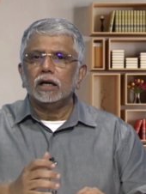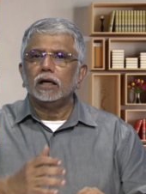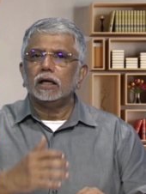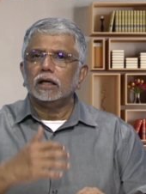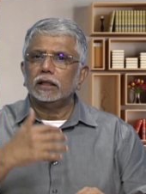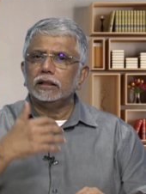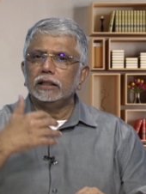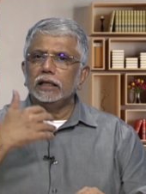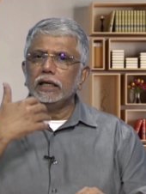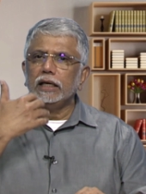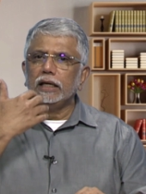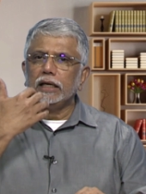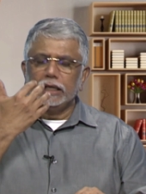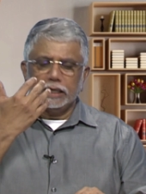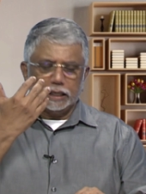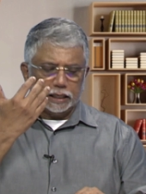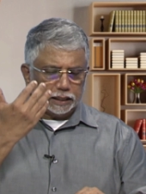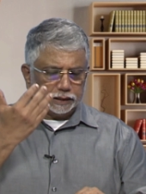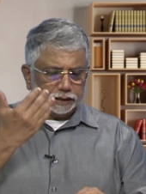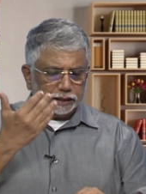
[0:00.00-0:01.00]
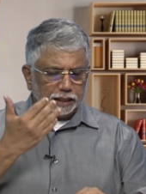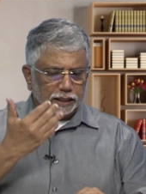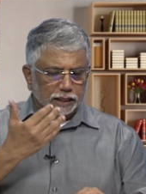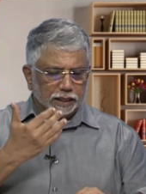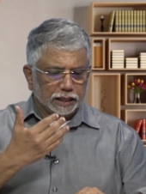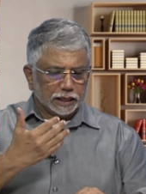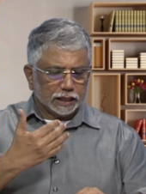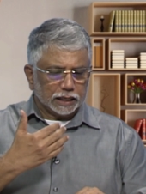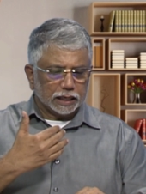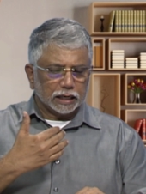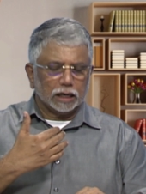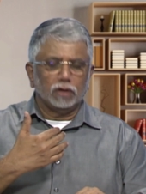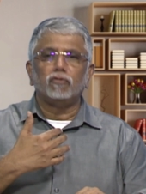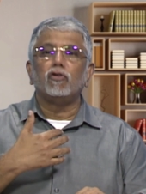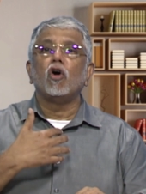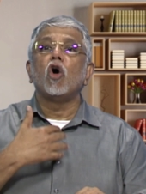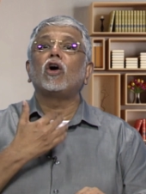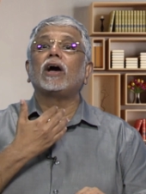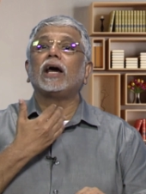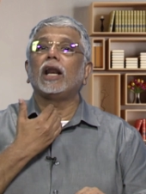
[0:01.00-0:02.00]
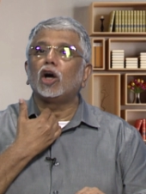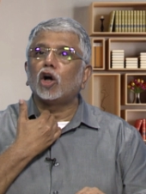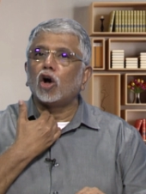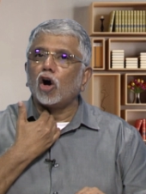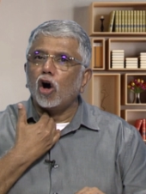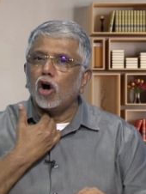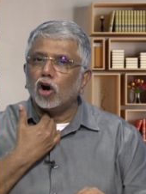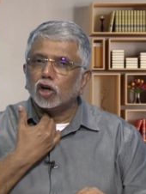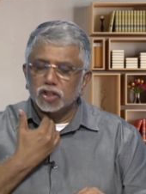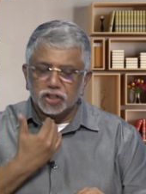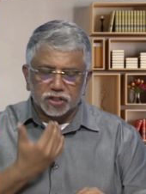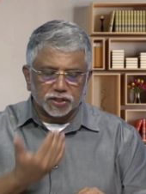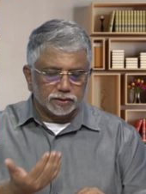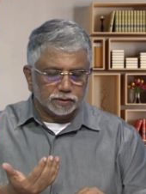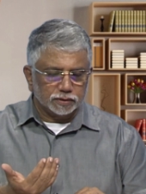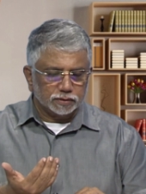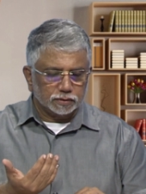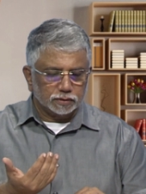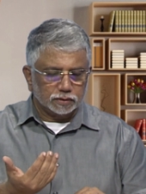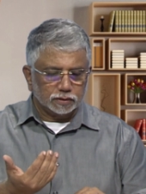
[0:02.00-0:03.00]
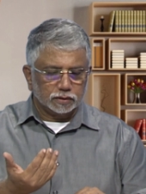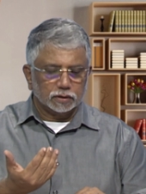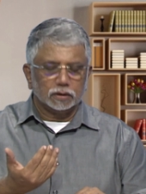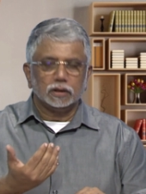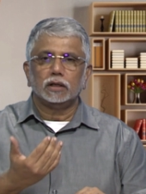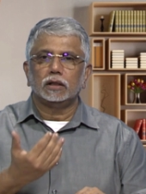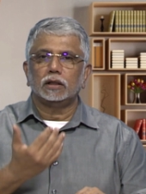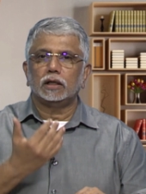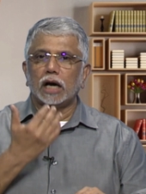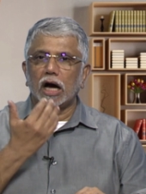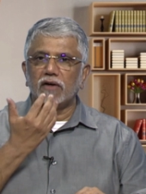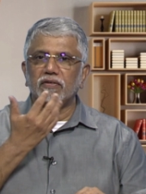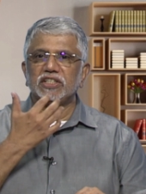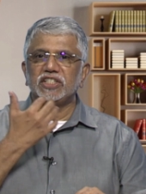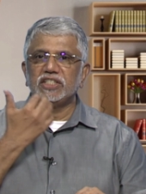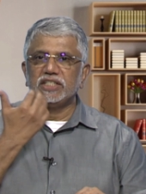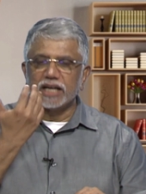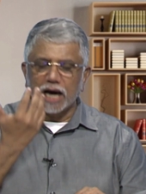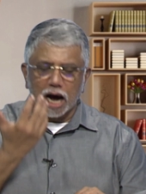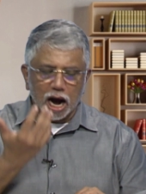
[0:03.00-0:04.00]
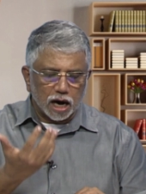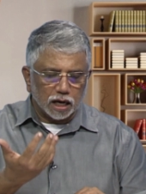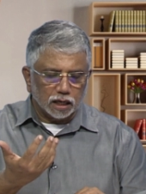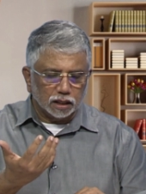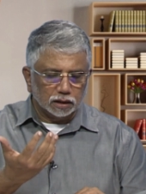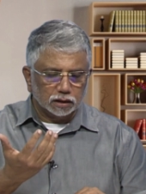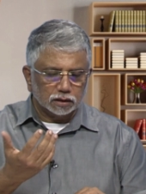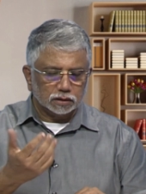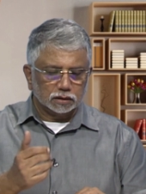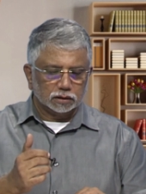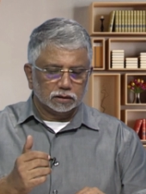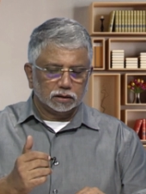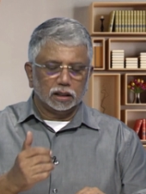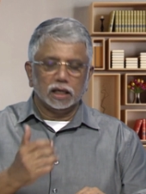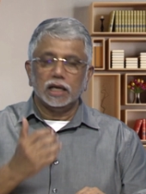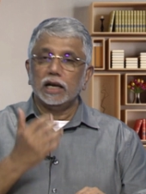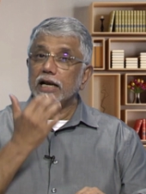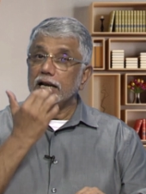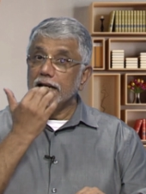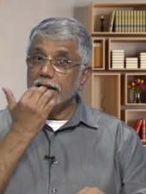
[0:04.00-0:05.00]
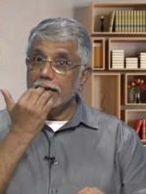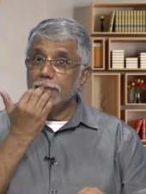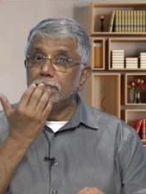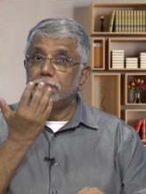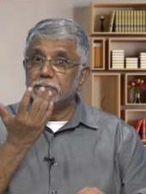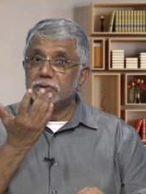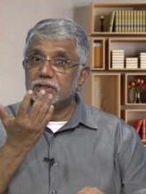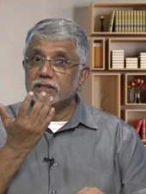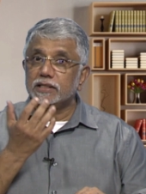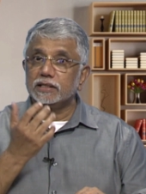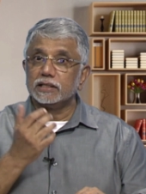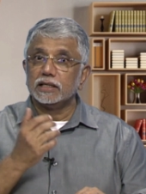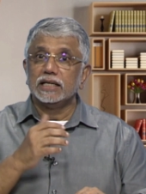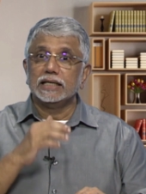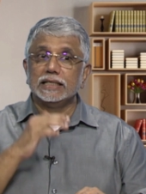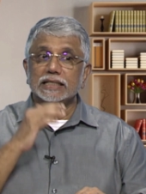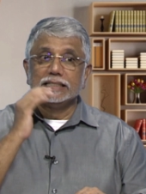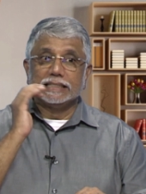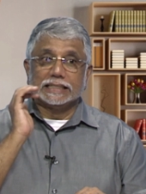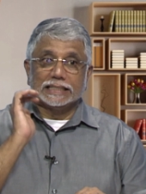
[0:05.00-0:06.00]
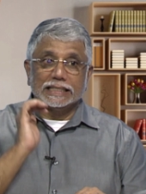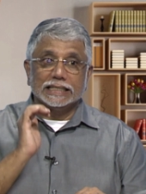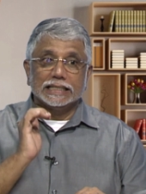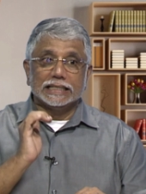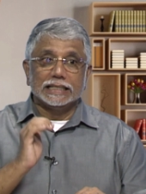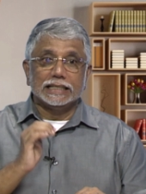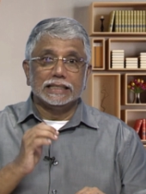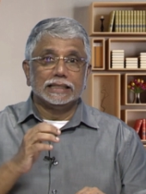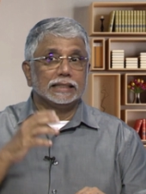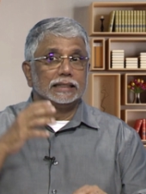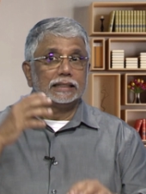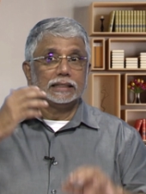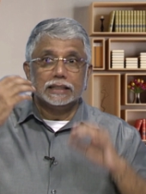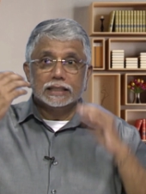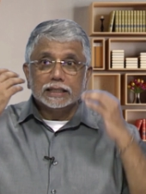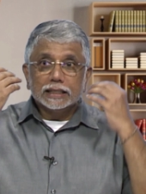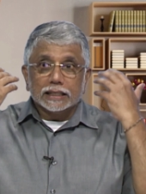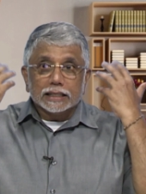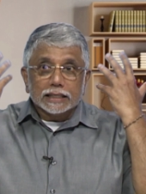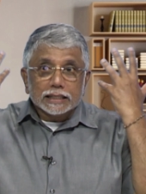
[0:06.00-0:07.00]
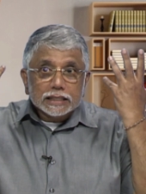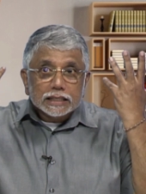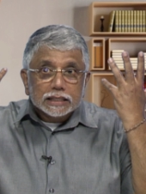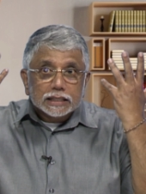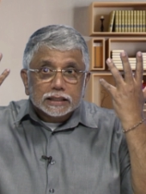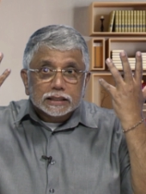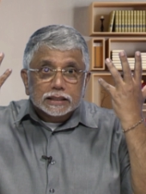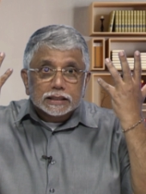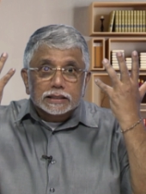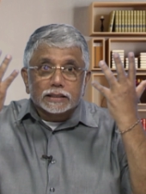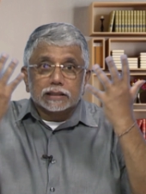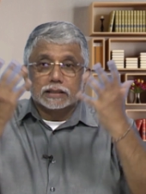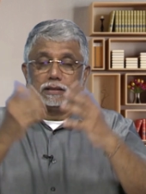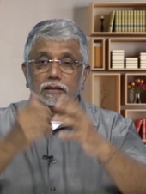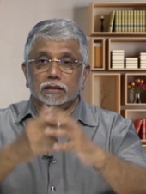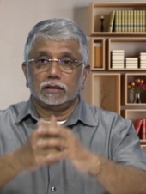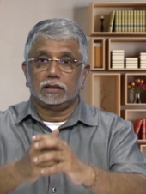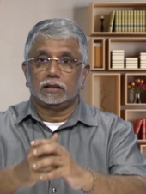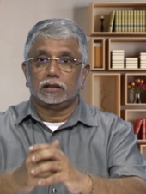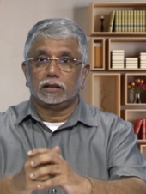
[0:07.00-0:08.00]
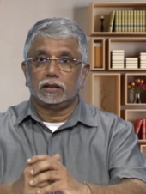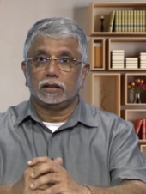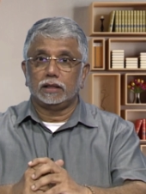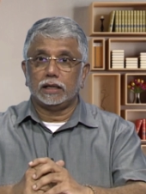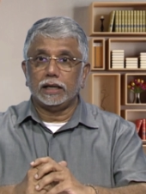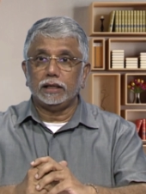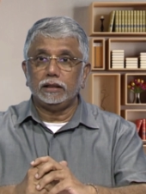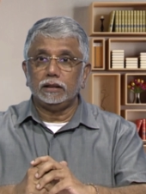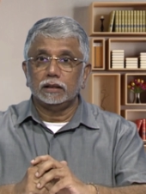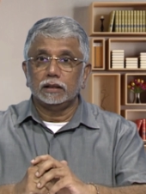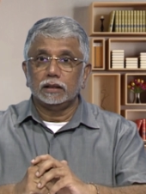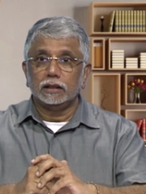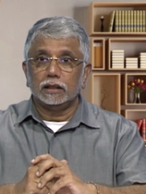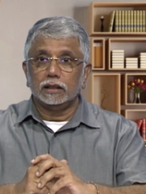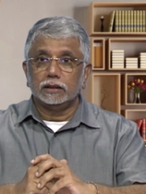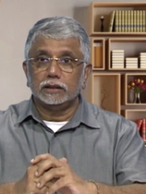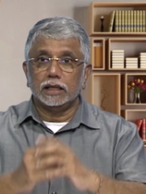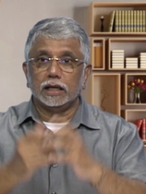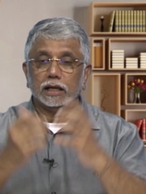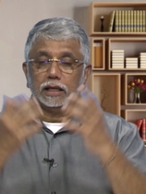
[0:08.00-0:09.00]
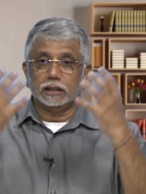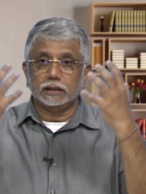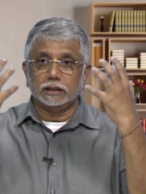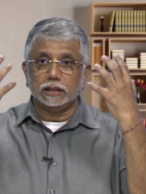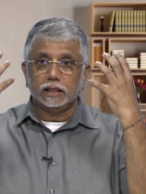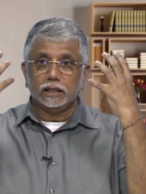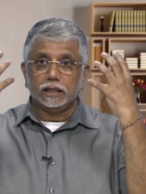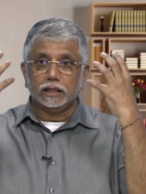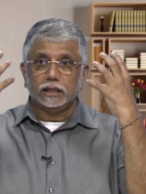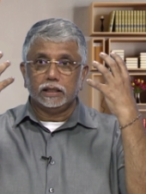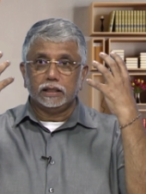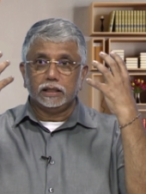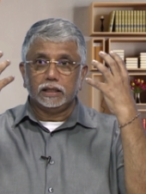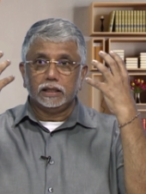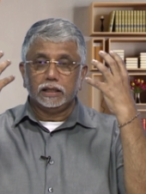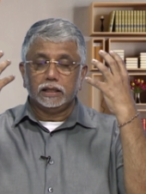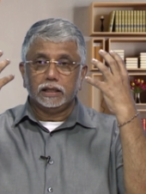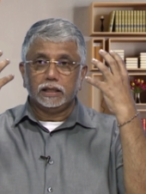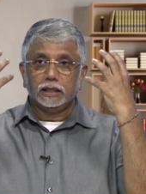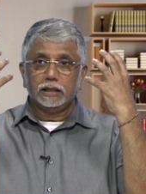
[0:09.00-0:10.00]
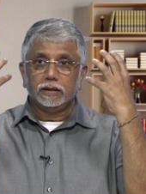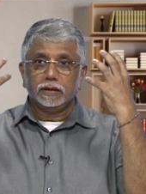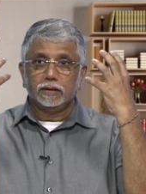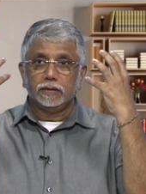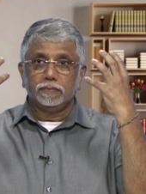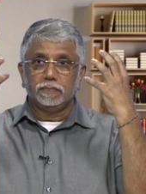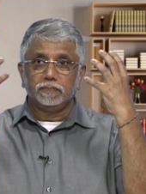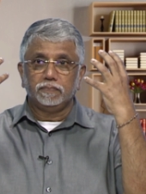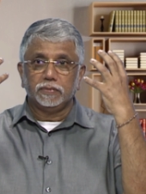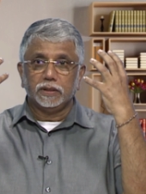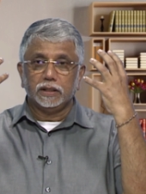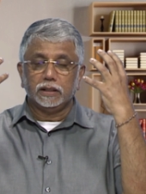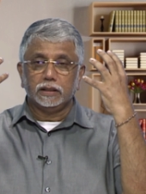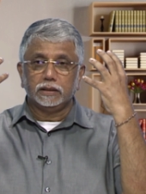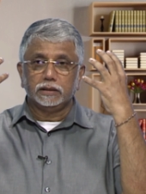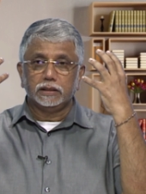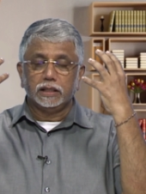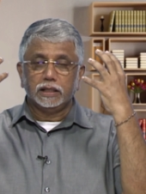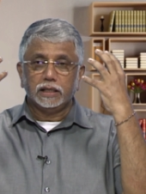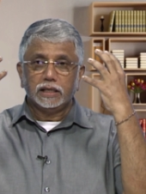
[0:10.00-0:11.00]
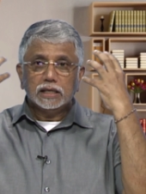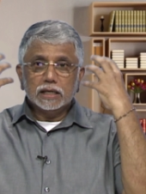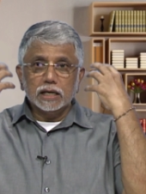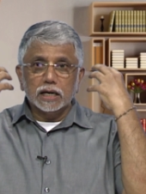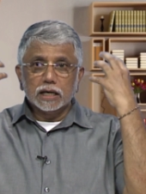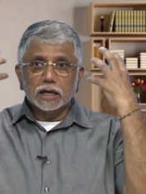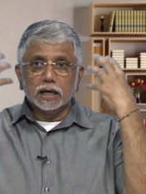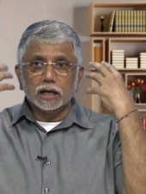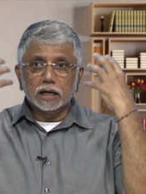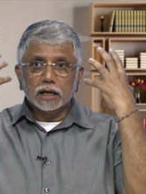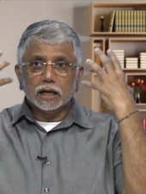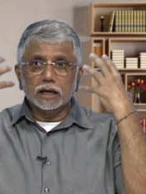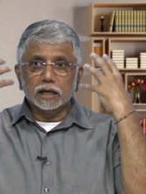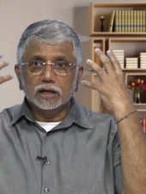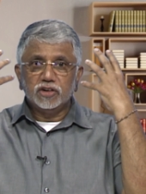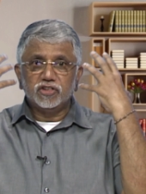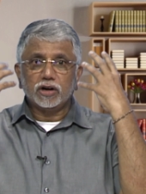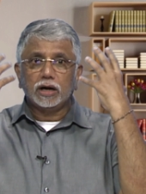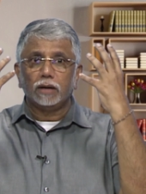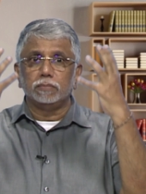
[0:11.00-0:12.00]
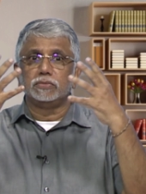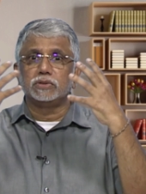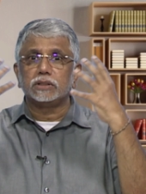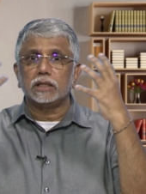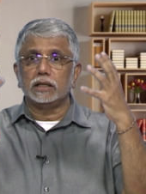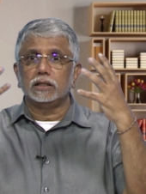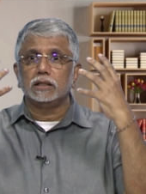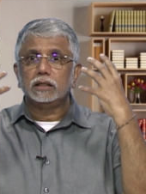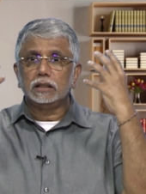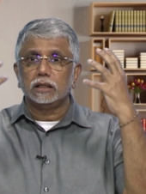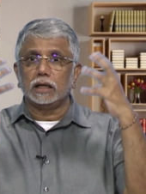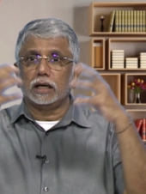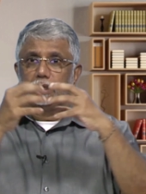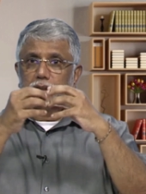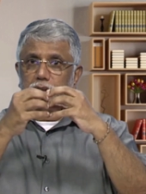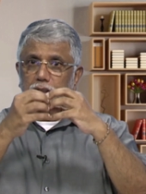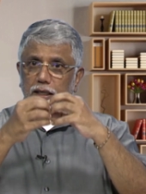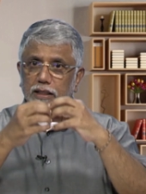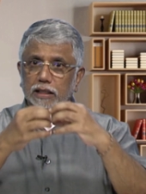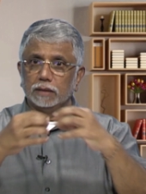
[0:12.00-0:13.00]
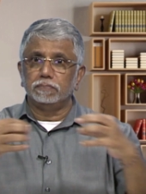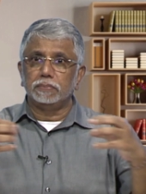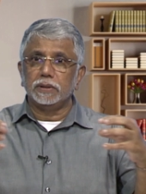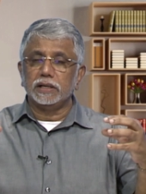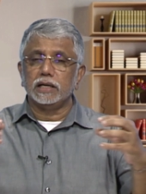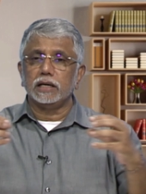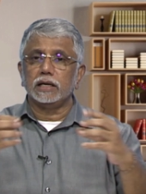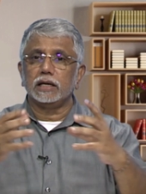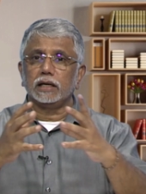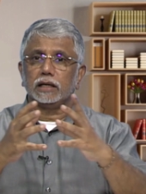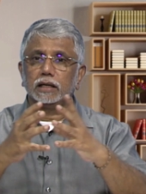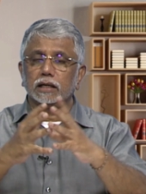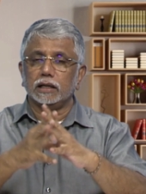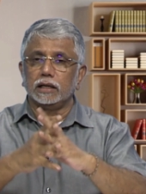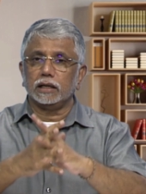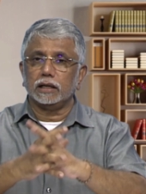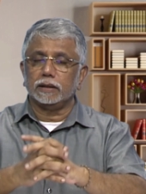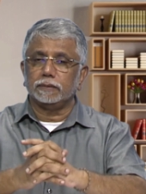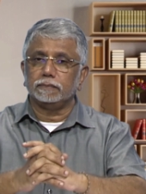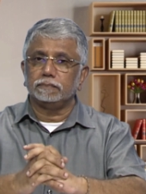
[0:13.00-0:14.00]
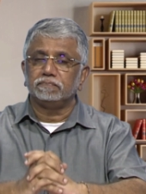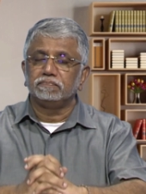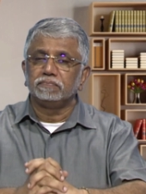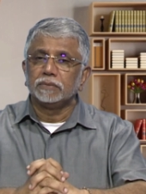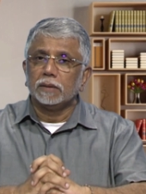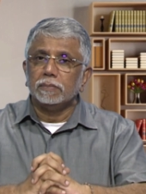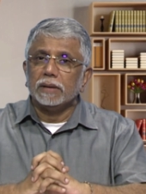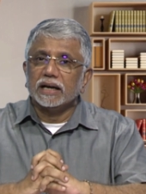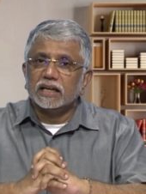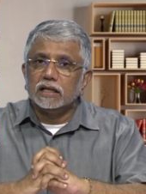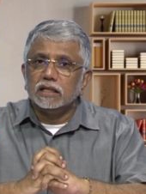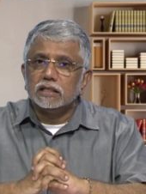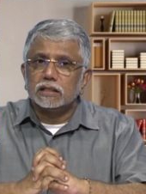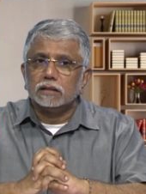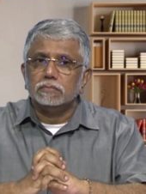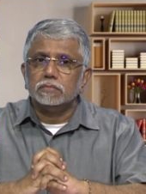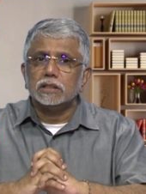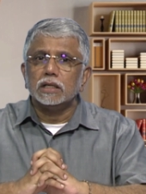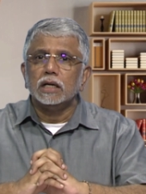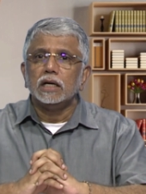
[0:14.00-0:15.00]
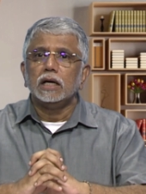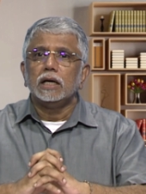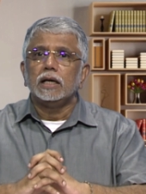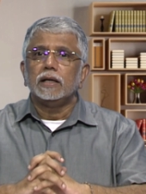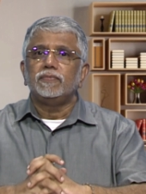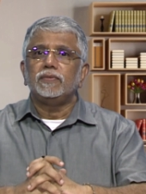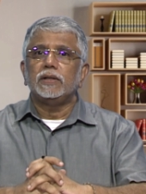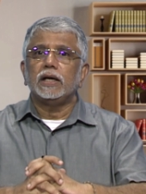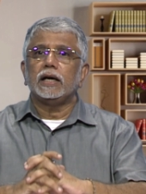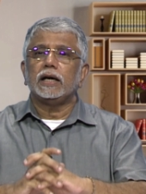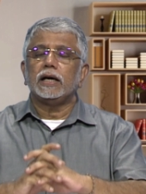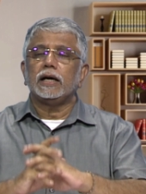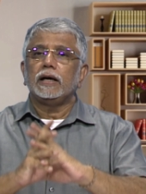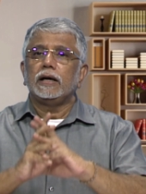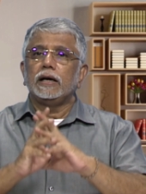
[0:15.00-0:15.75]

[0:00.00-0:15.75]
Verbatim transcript: the, the uh, vocal cords, our tongue, lips, teeth, ears, right? The the um, uh, the ear uh, drums and uh, accompanying um, mechanisms. The